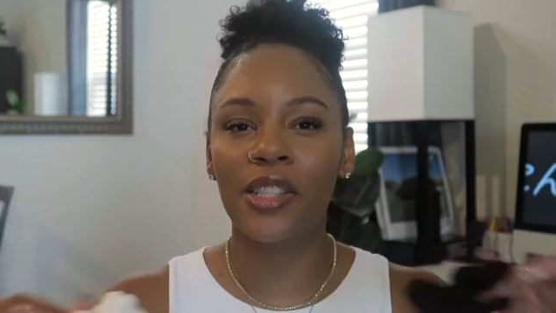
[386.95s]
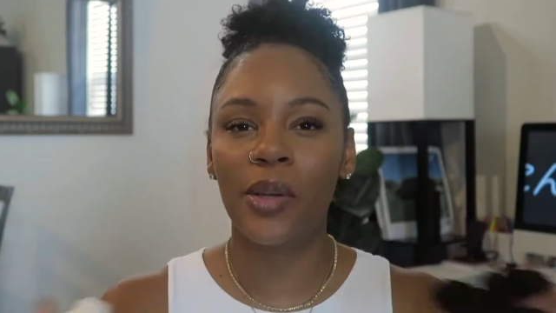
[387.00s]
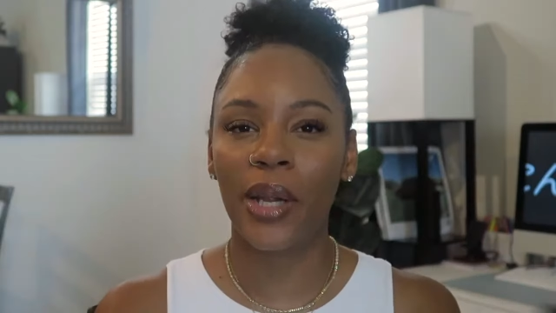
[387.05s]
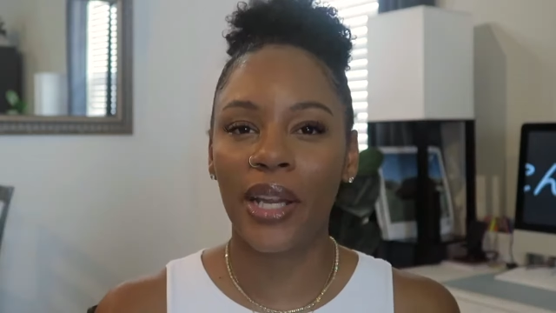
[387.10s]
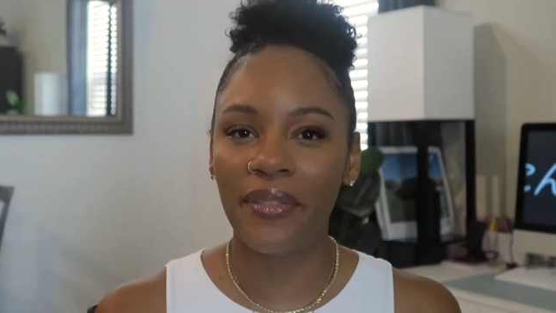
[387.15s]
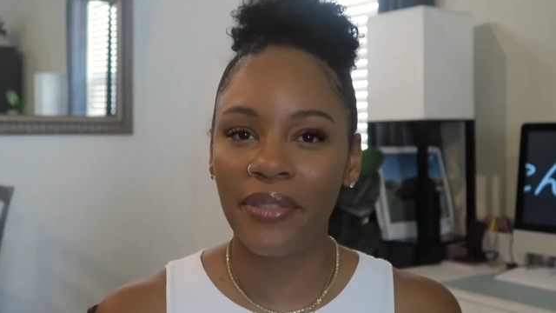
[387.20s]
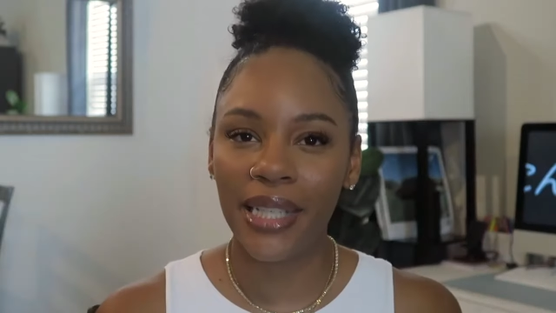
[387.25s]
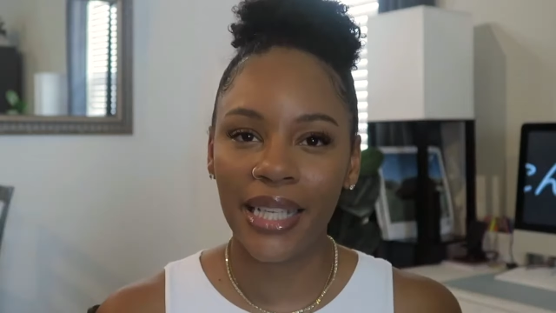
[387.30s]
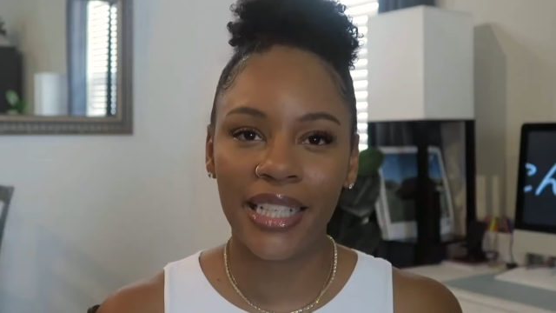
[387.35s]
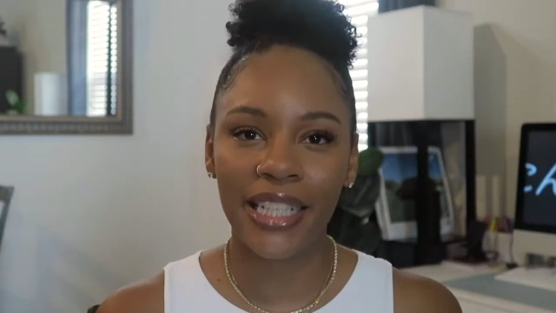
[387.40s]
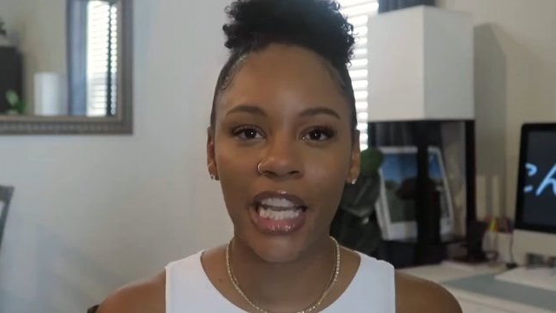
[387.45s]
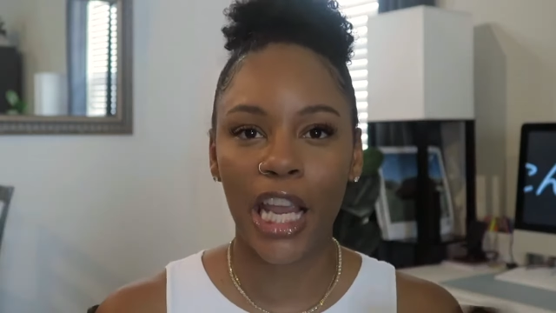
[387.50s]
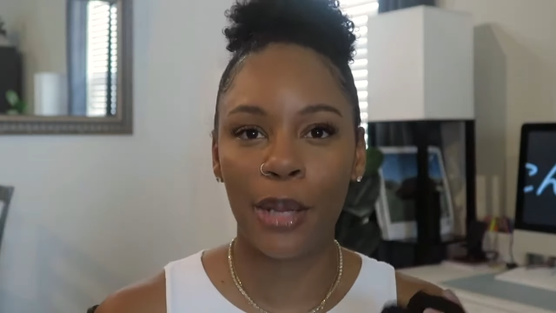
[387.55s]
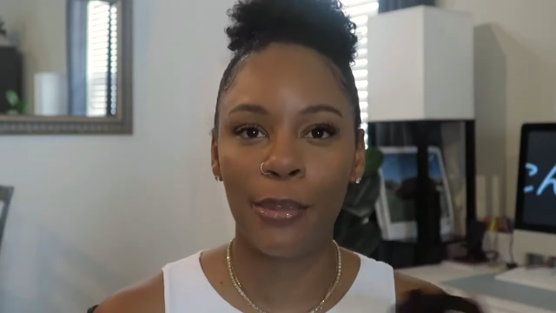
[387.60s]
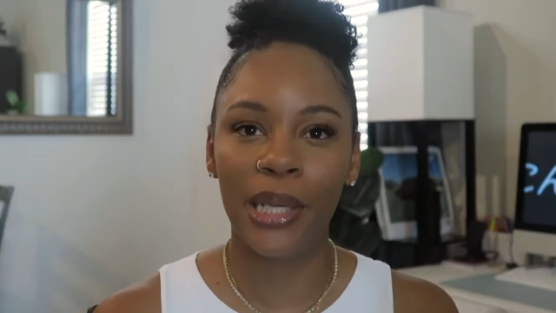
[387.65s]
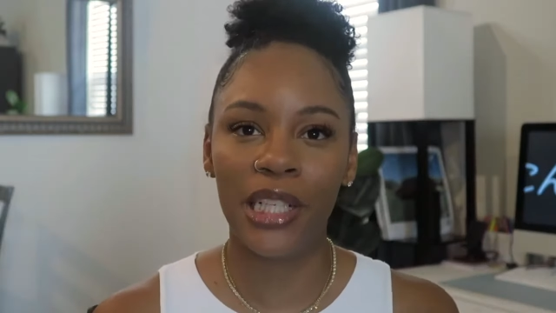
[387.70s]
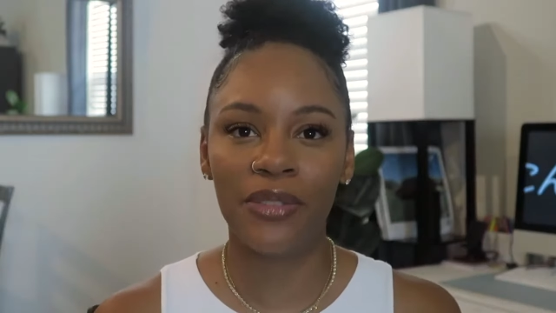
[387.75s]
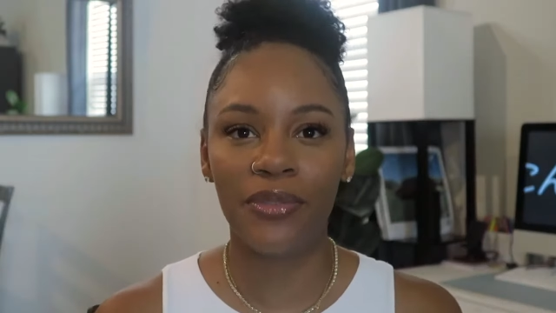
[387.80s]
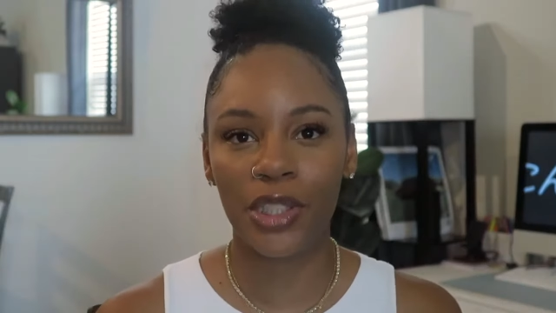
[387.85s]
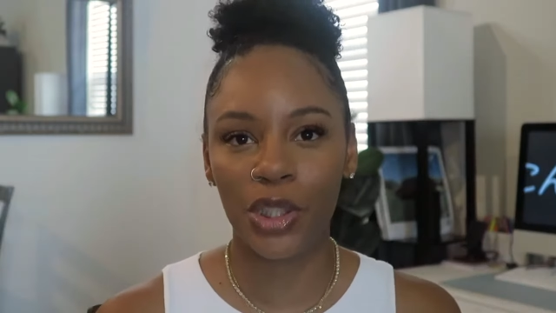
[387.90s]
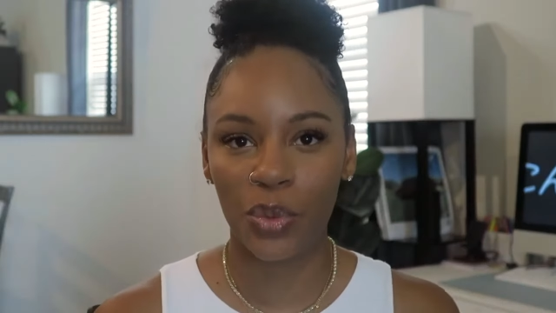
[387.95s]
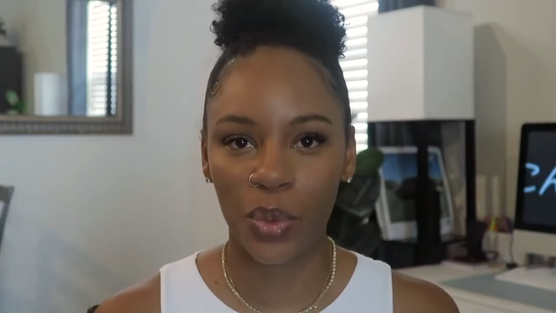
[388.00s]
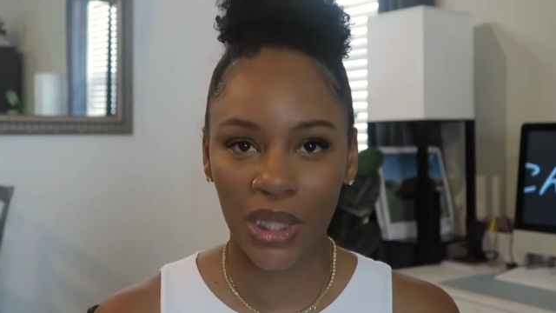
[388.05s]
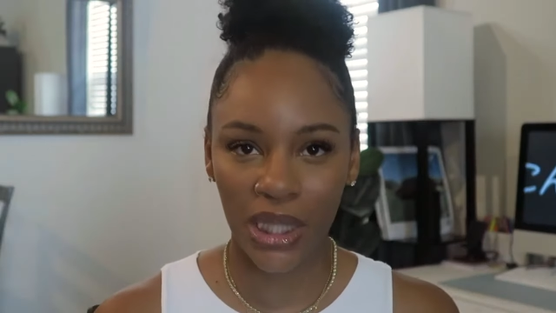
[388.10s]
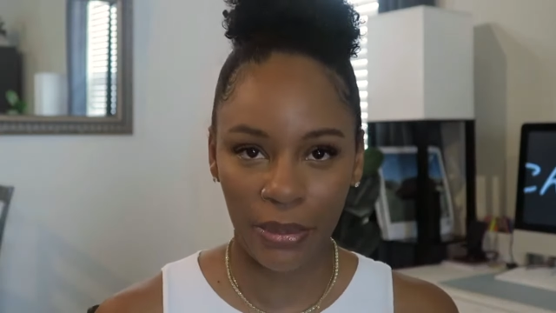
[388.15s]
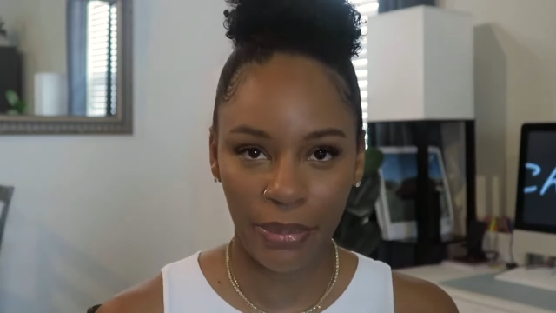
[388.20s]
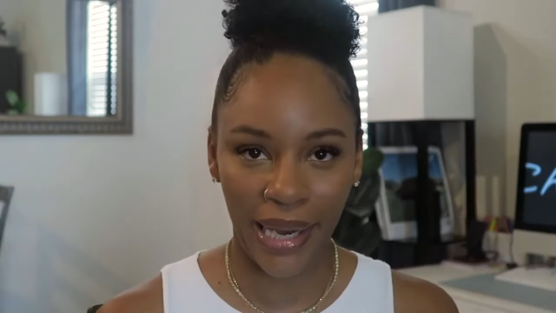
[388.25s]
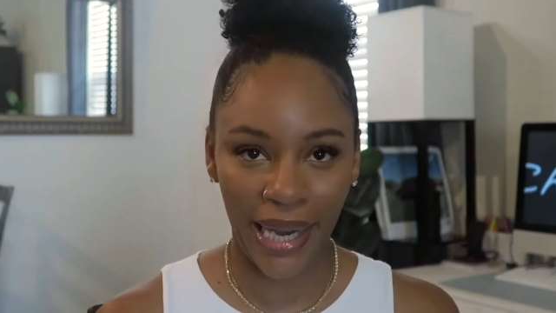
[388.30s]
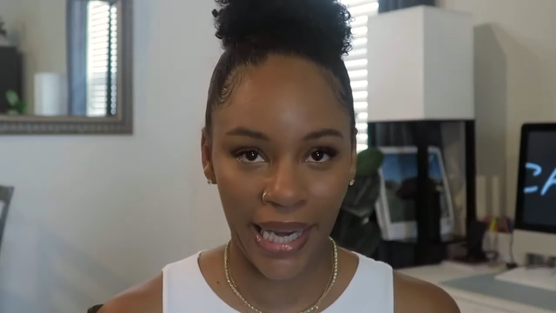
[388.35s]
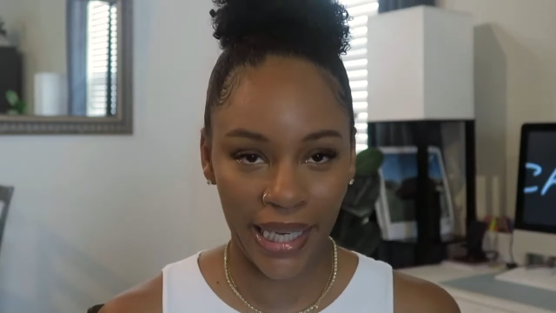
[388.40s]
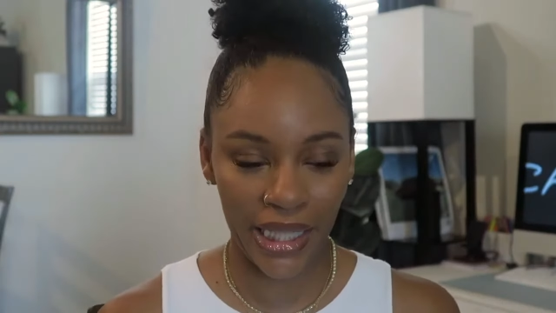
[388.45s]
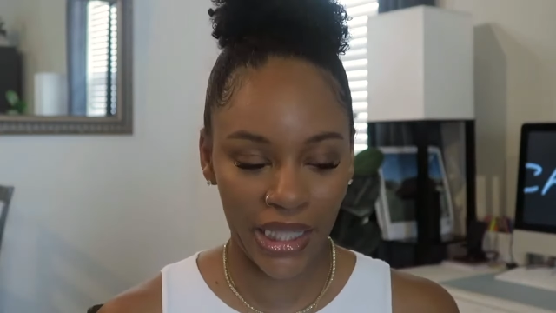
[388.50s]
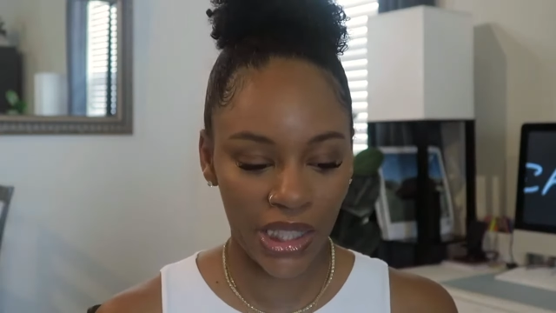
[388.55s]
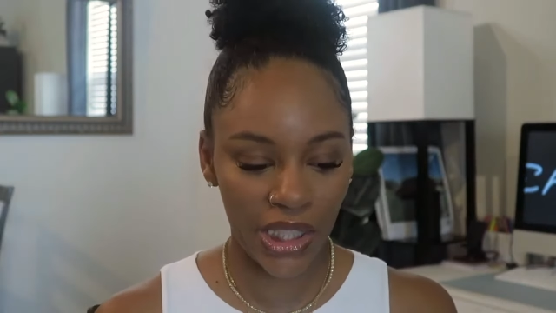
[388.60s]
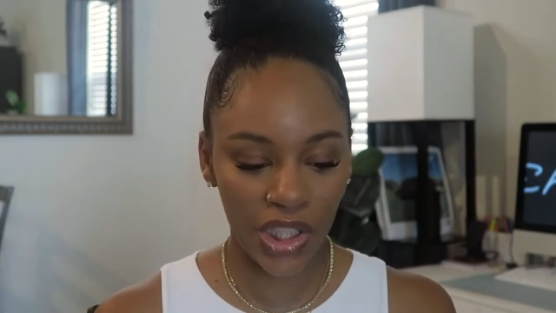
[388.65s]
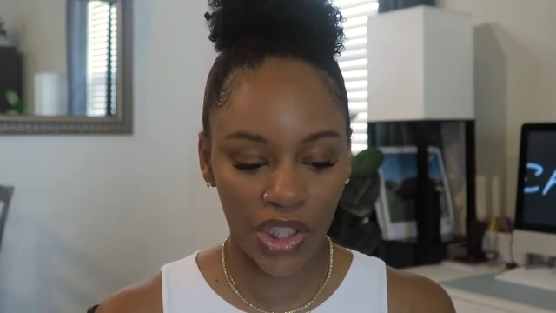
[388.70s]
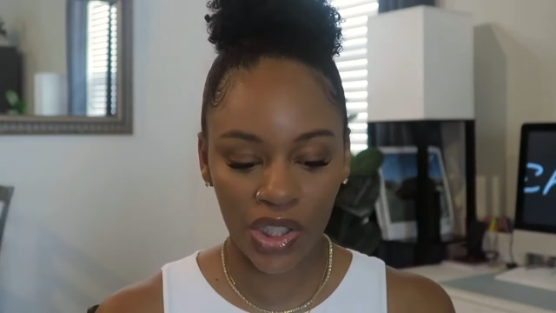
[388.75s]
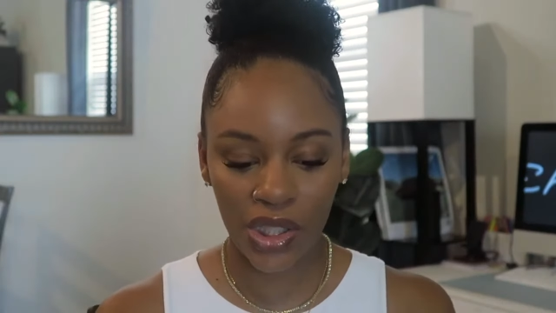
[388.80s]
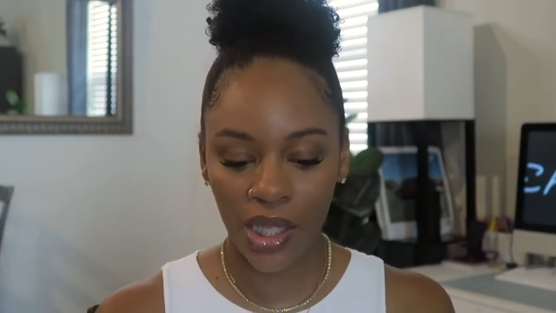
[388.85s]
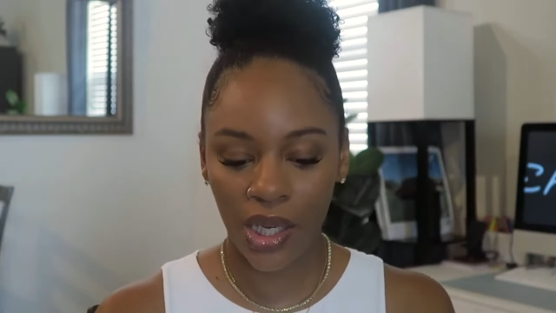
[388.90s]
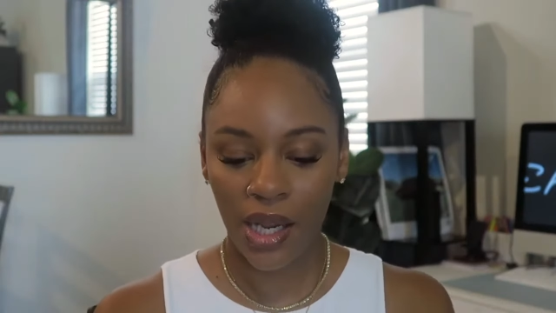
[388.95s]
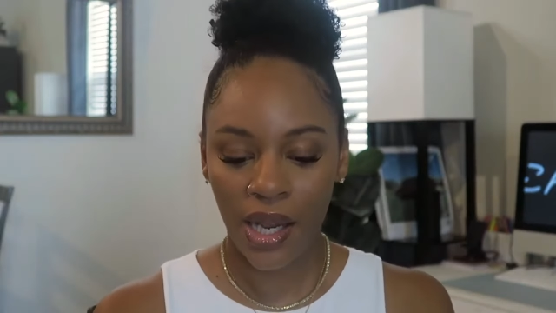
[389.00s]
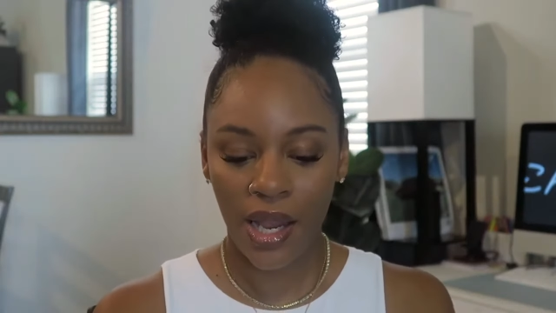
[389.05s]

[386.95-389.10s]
So everything came individually packaged,